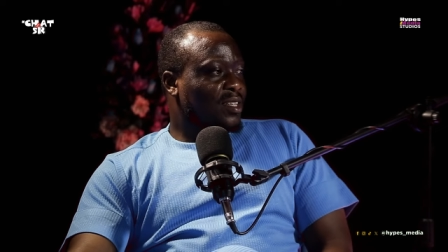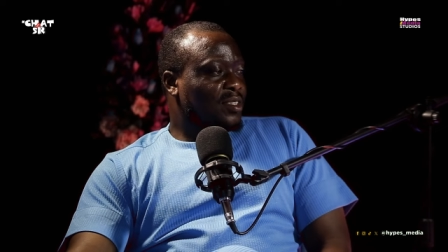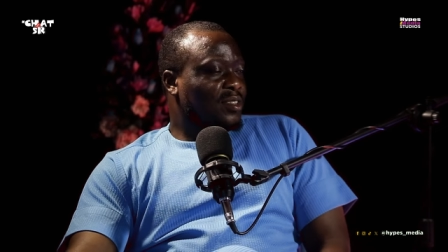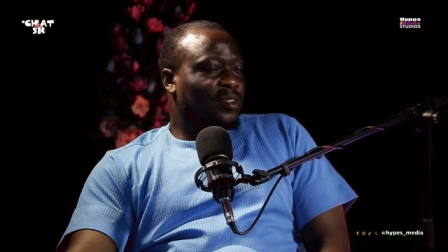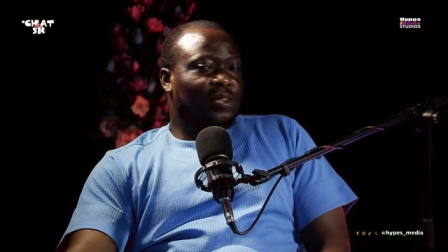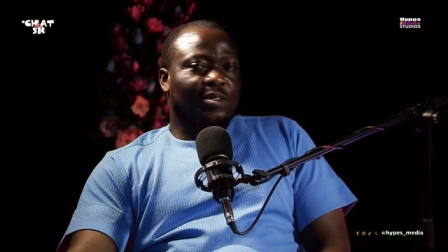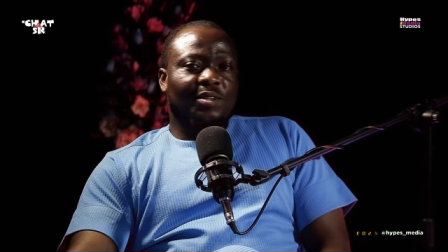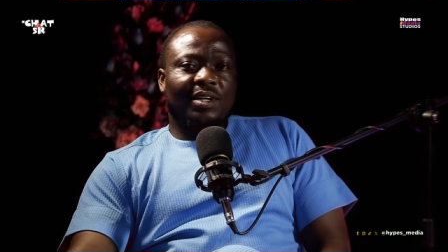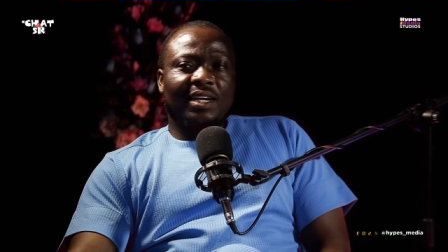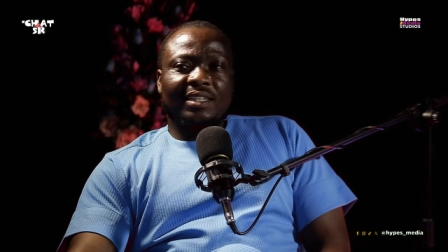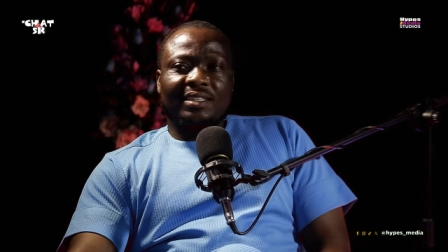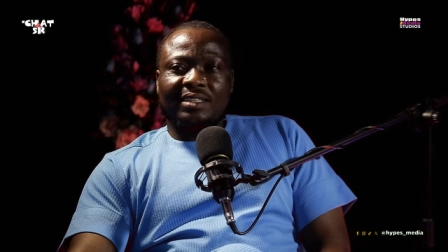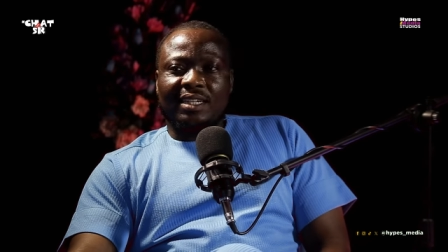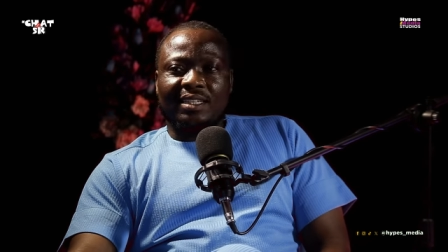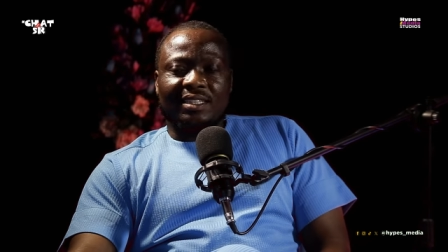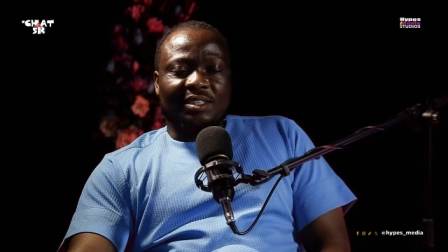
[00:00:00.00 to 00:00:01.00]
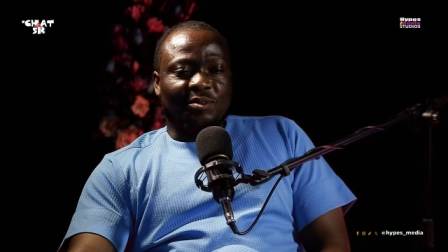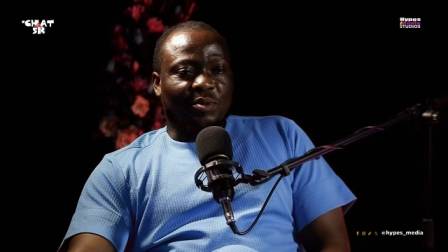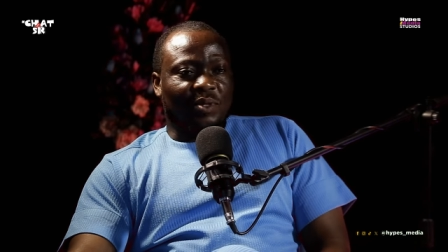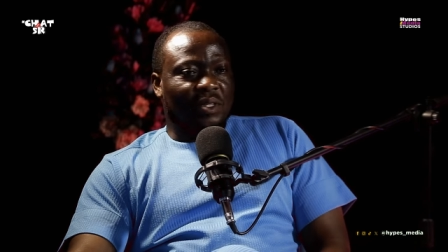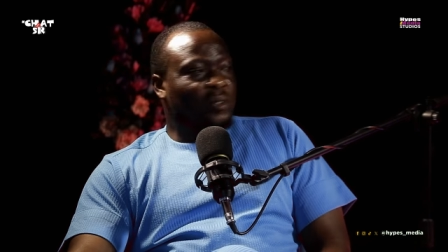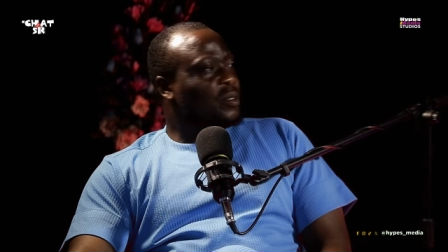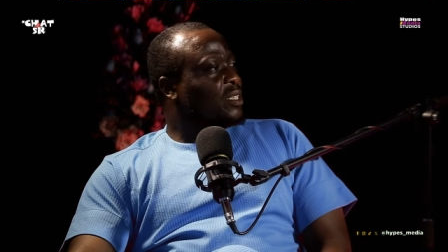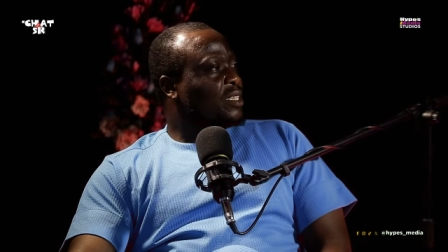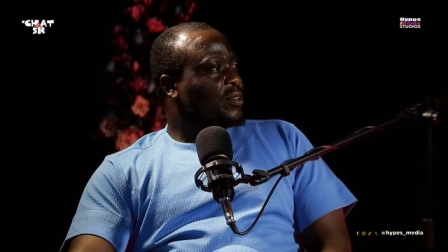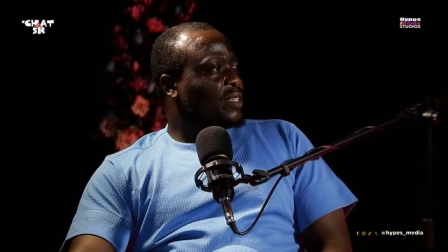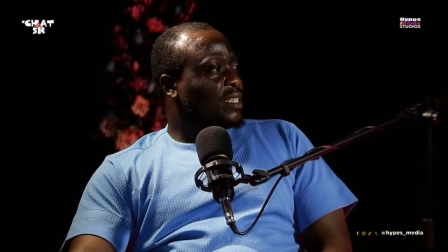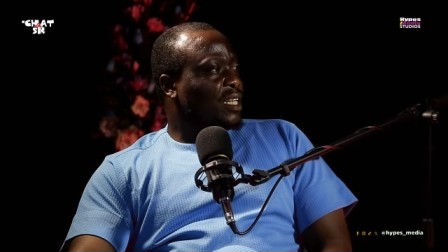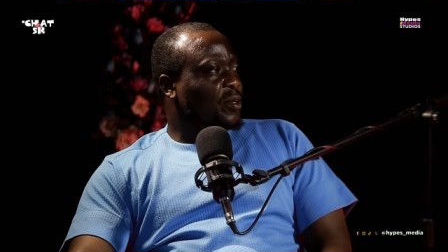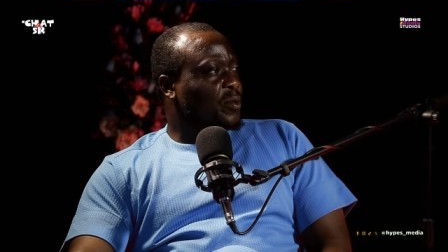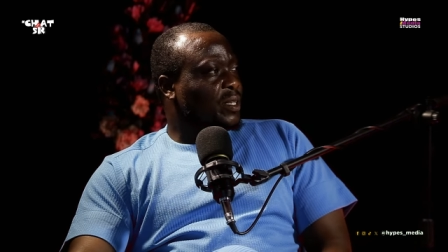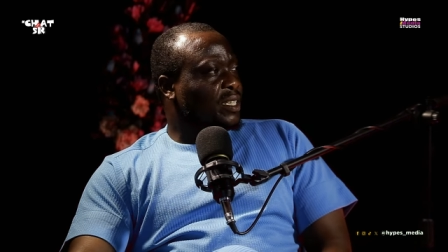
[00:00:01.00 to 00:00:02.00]
So let's start this way. Who is
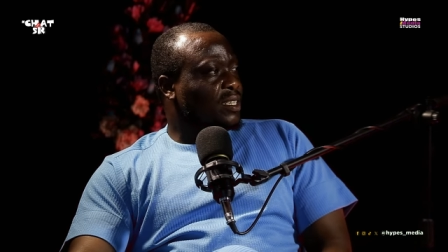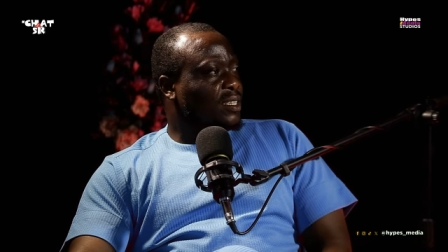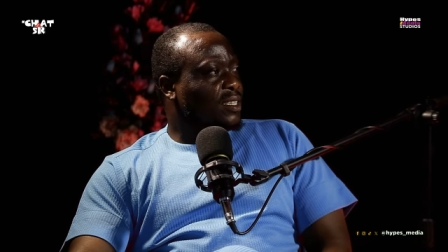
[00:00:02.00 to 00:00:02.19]
Rita Queen?